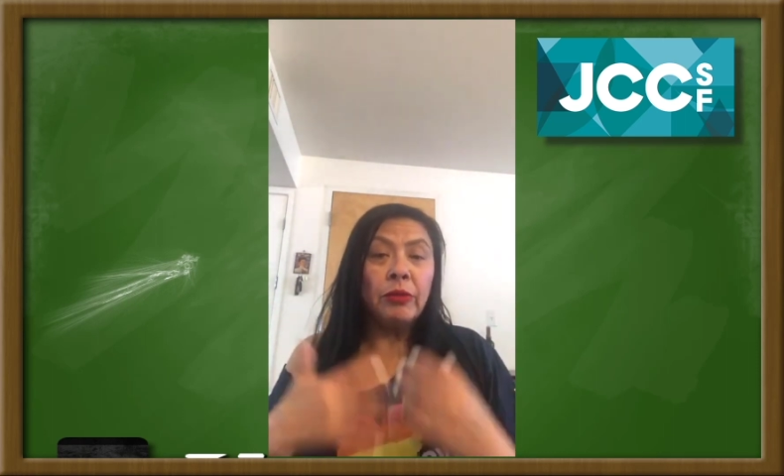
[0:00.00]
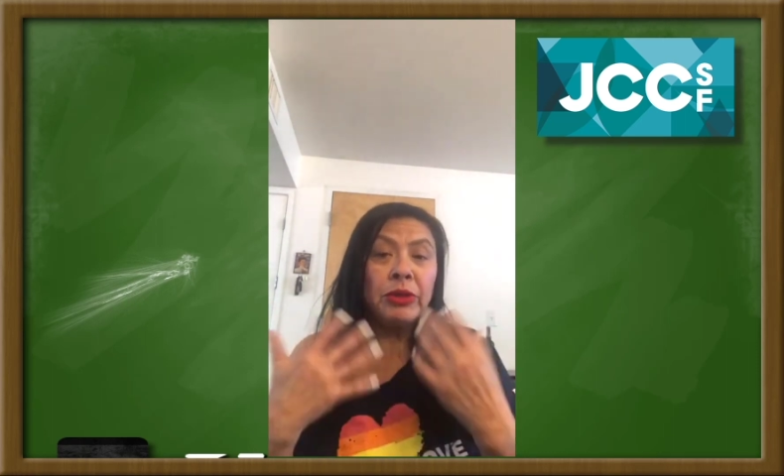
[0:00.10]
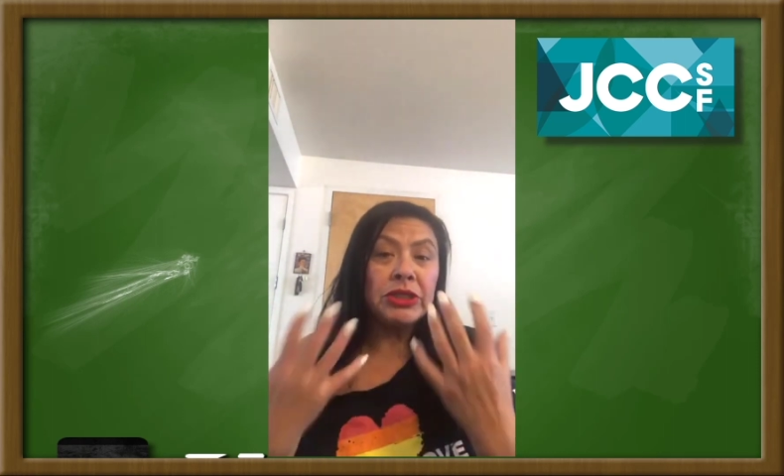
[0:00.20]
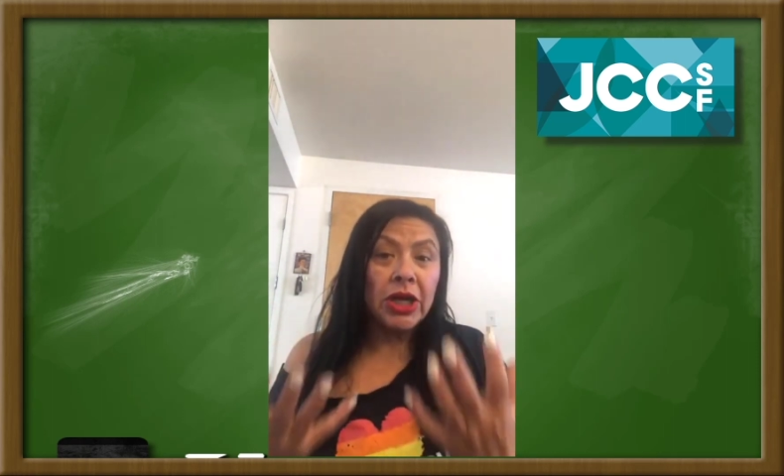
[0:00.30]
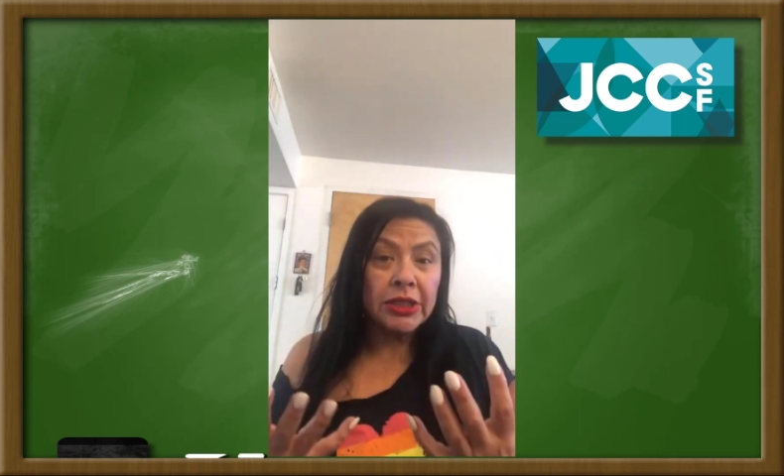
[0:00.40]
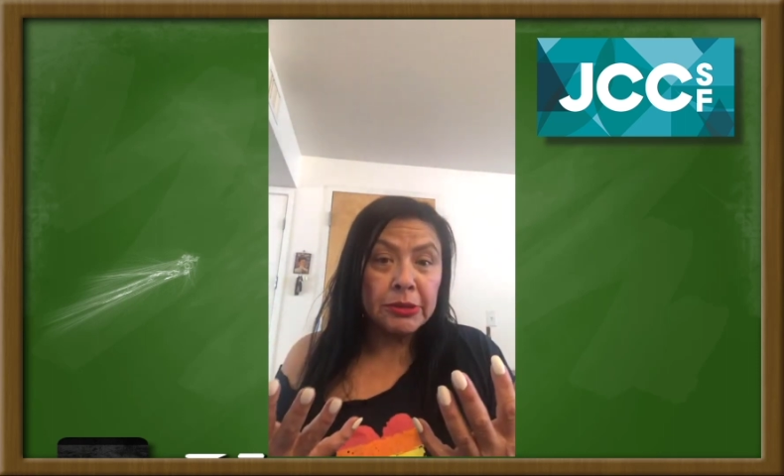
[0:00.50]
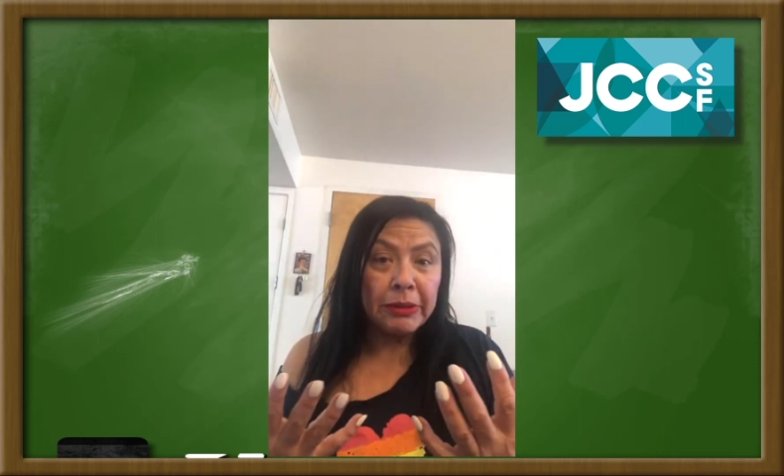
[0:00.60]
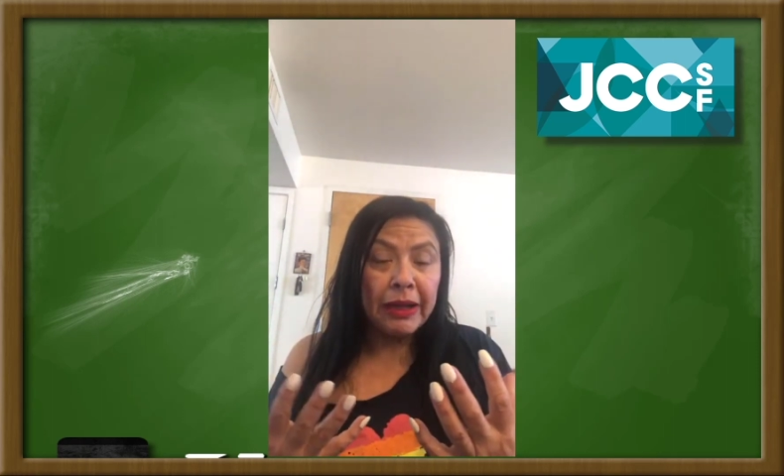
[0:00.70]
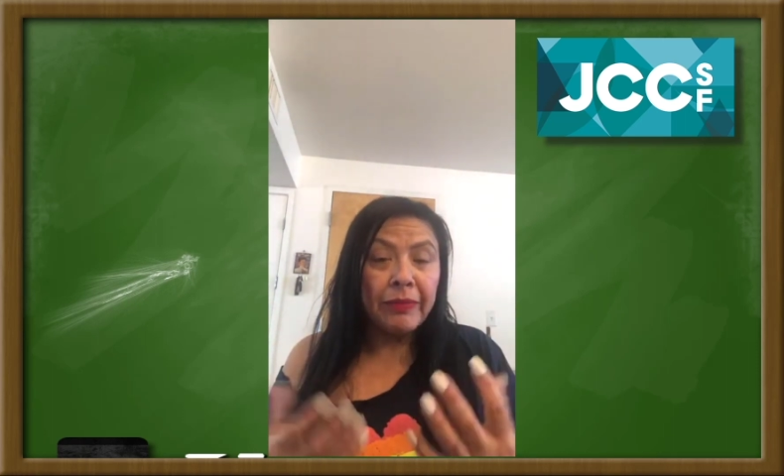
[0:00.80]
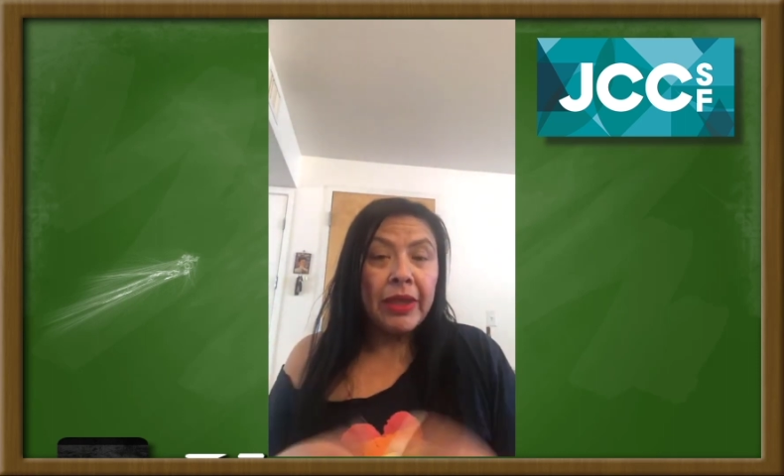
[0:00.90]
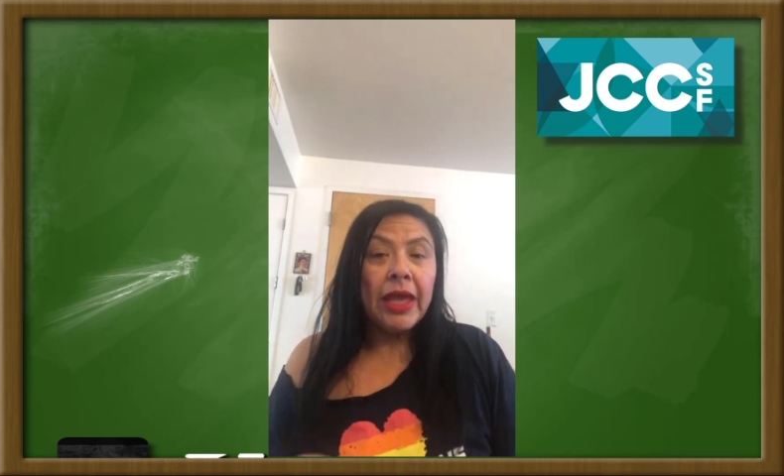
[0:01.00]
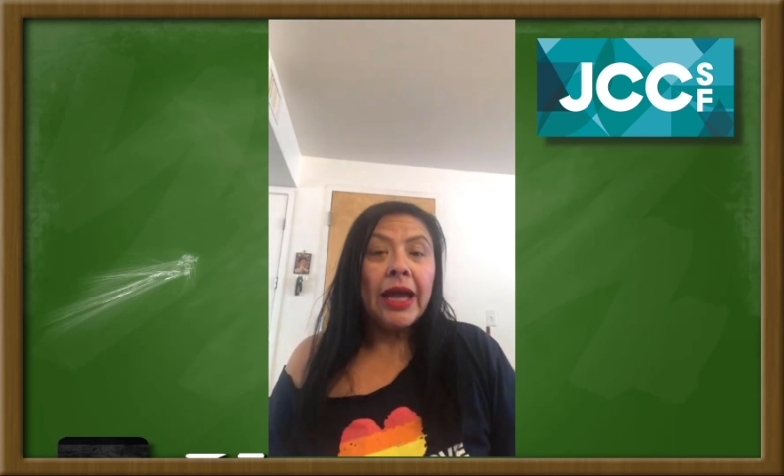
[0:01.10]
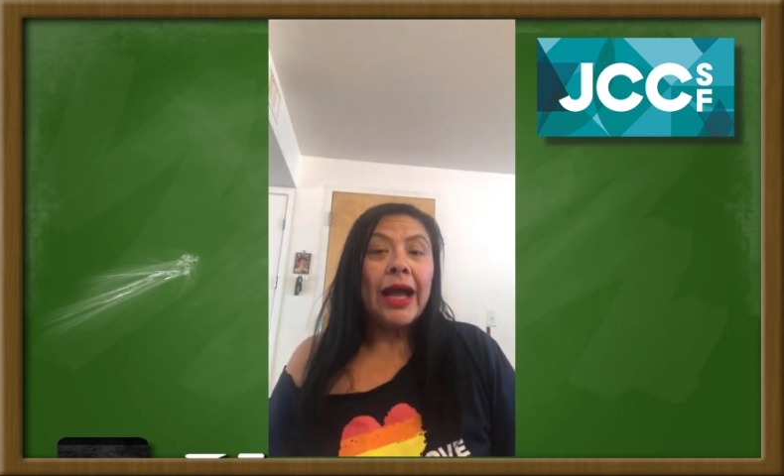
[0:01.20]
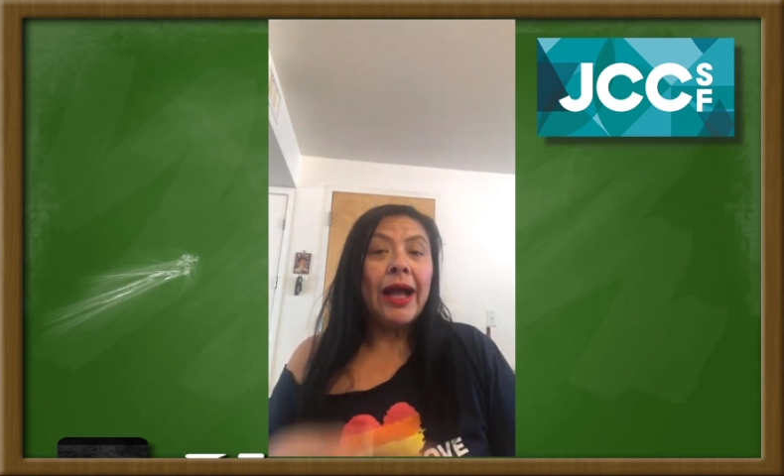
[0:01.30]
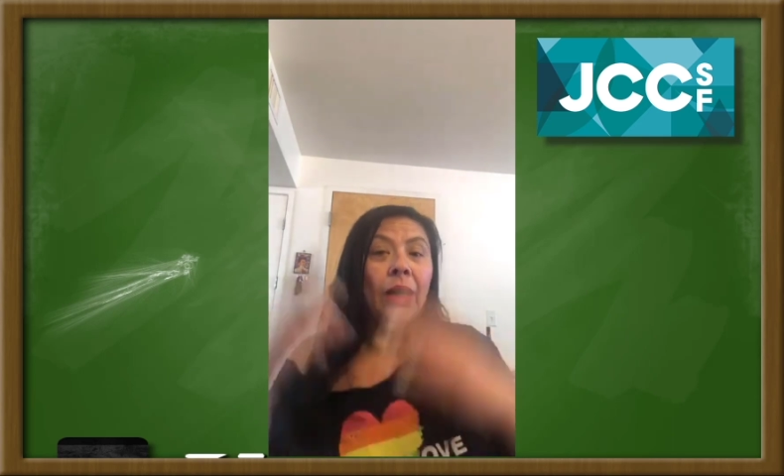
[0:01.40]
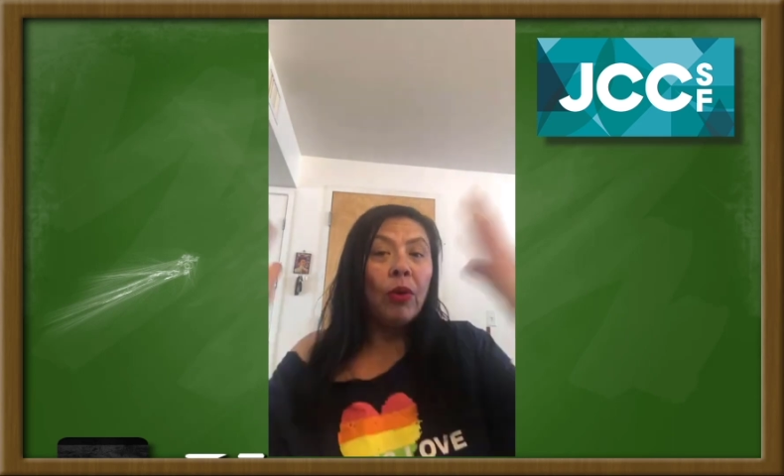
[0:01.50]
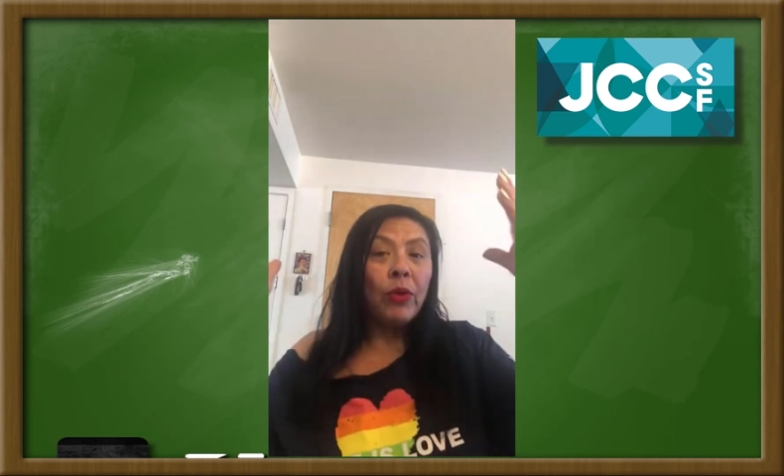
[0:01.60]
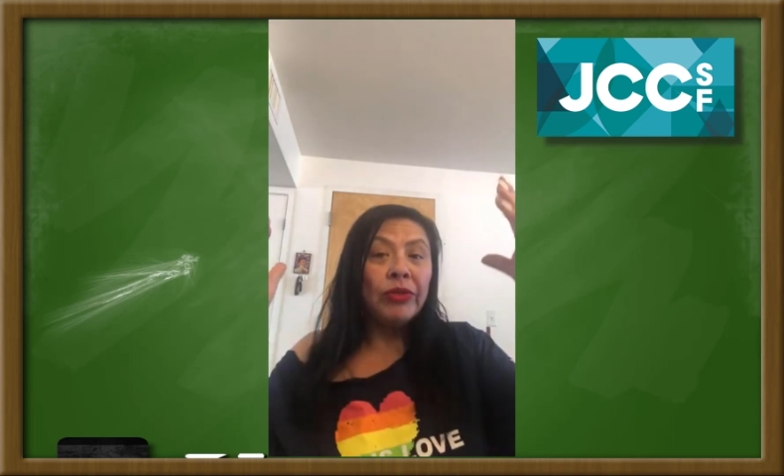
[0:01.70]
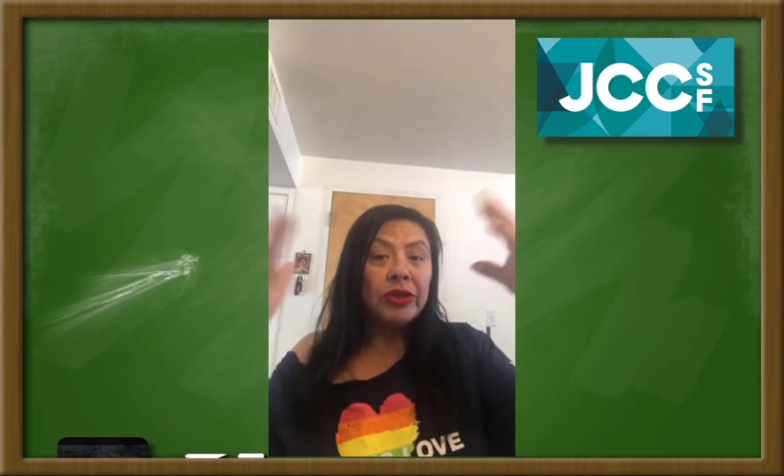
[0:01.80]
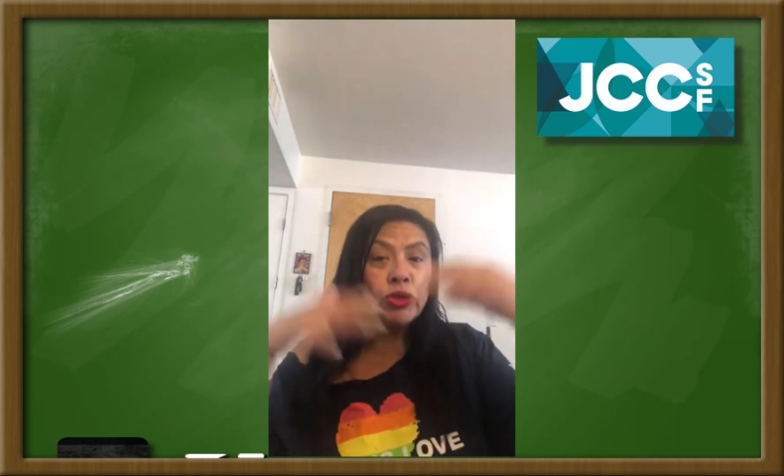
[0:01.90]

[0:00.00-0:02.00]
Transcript: And we talked about how the